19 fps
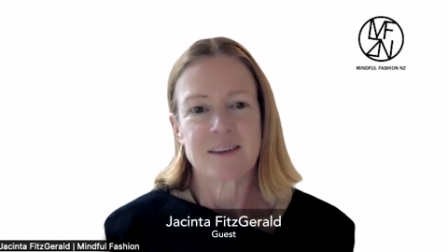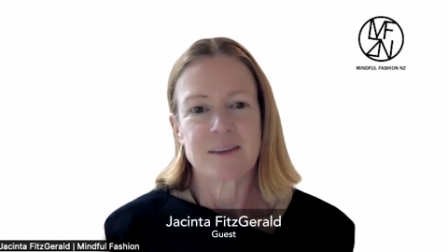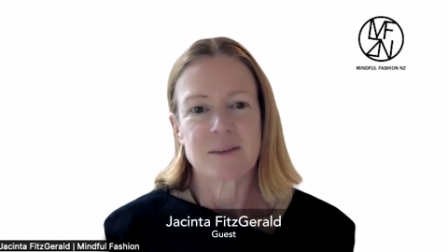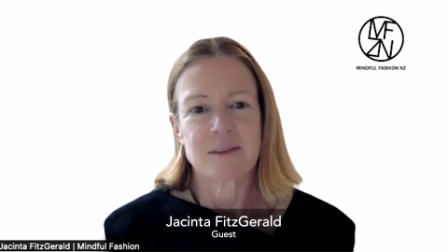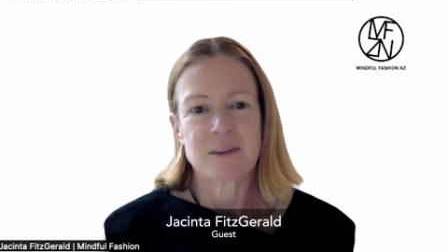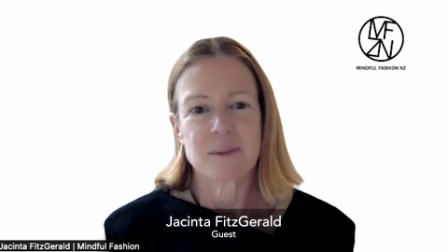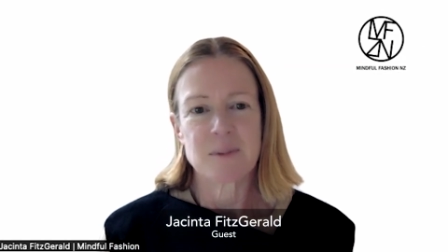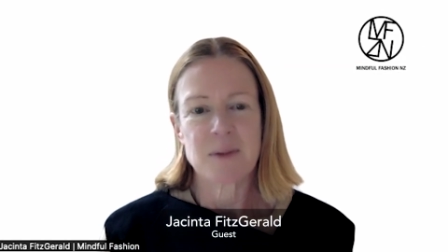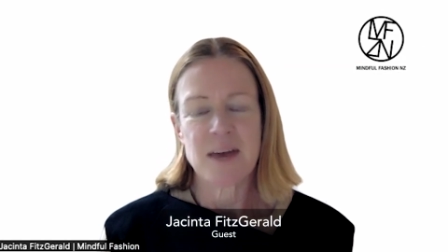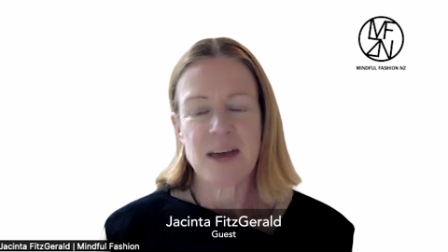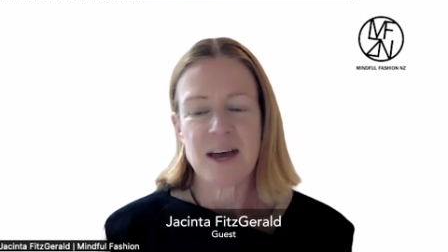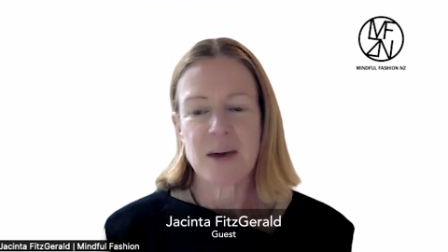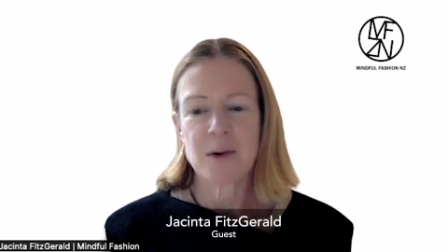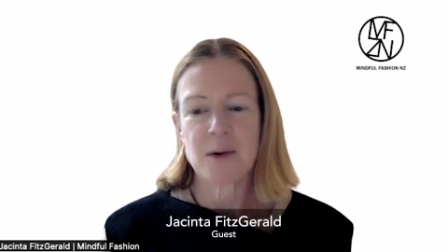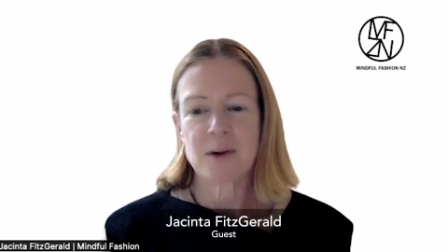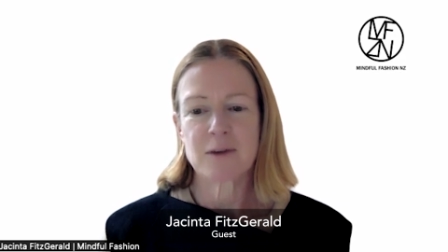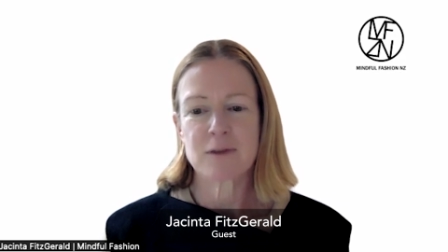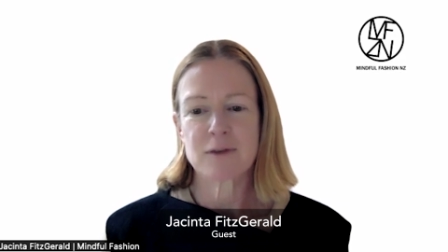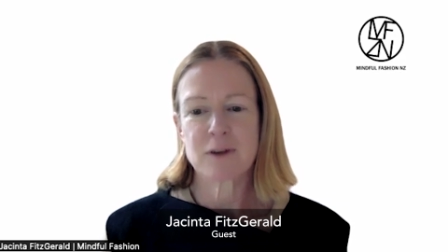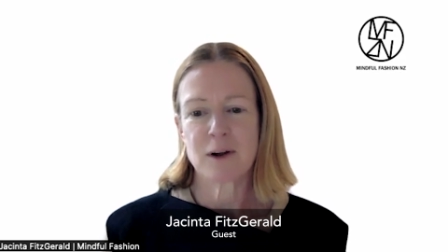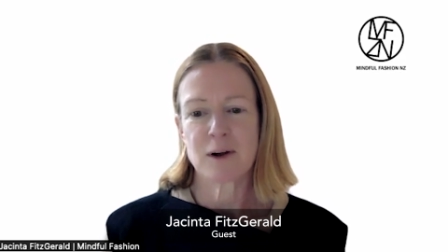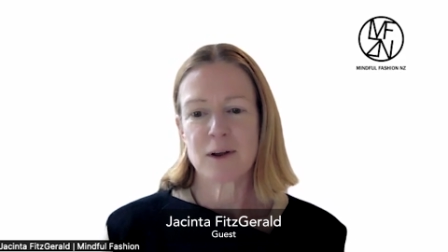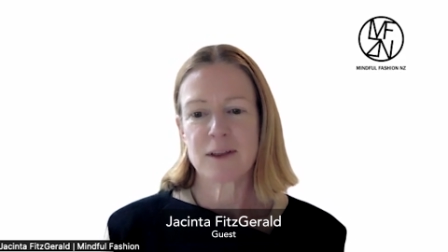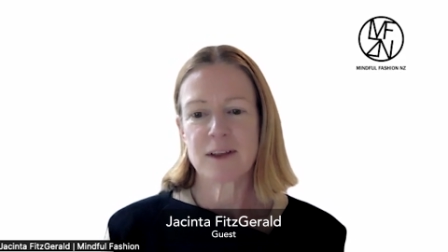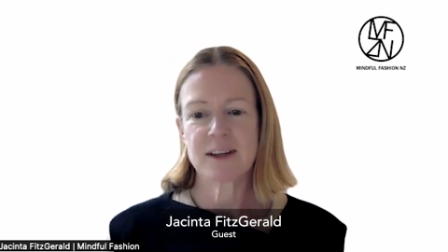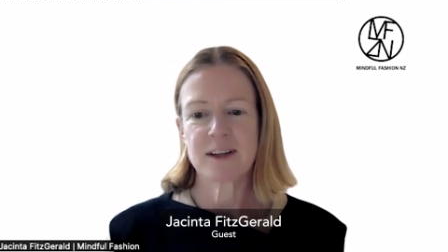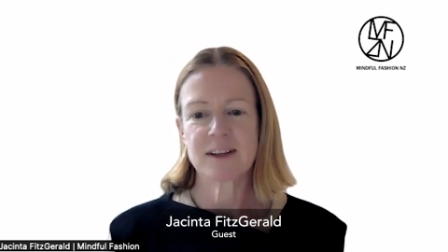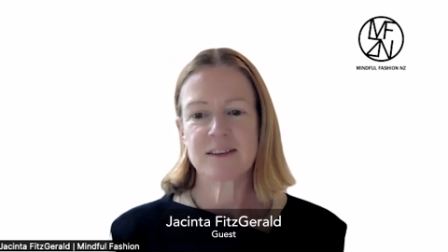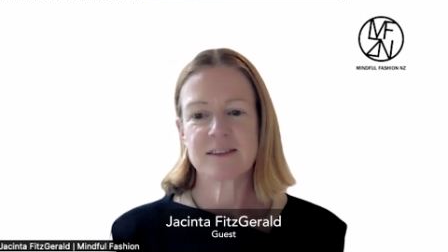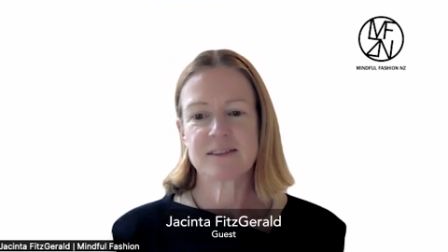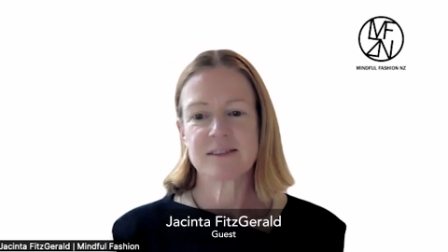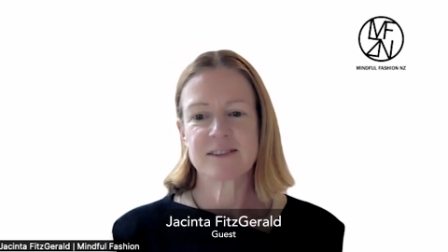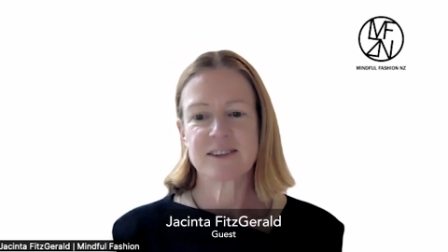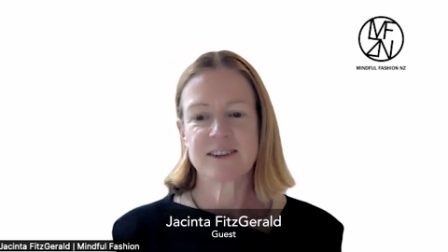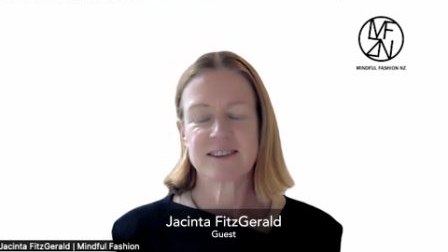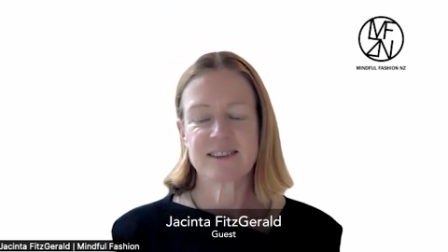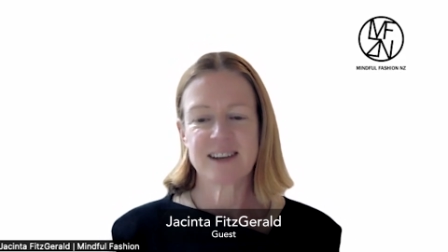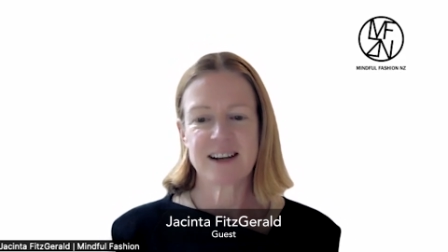the power of clothing
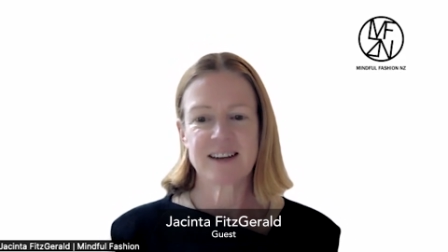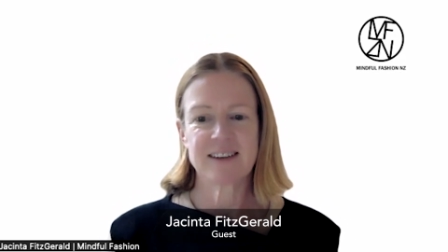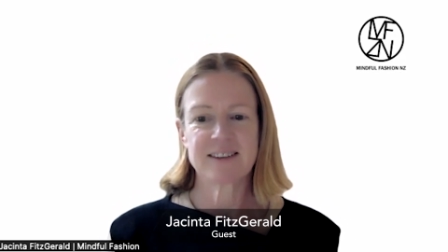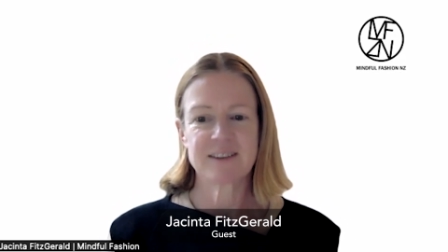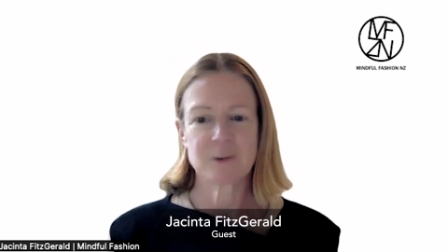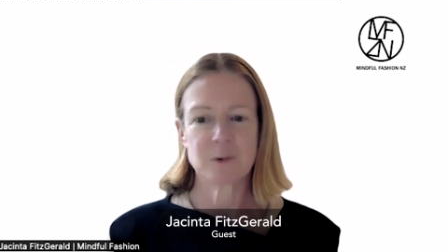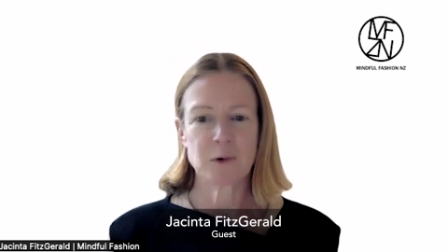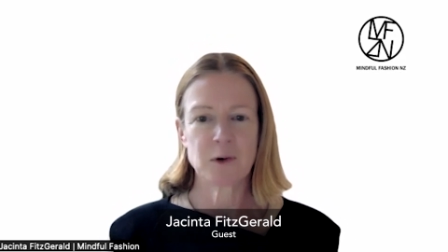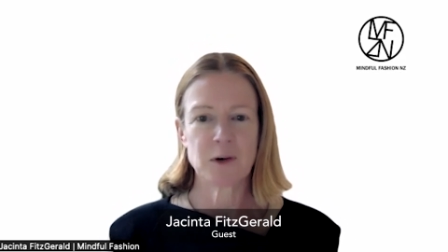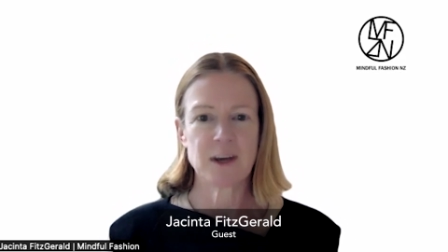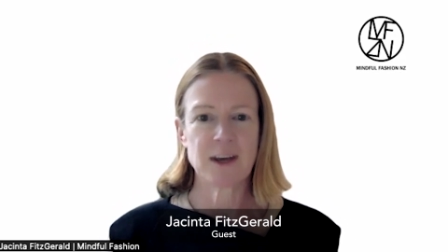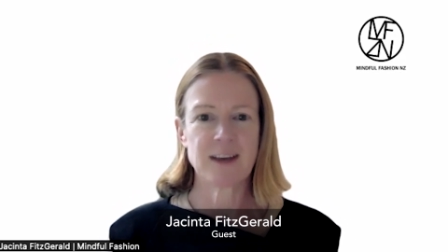to tell a story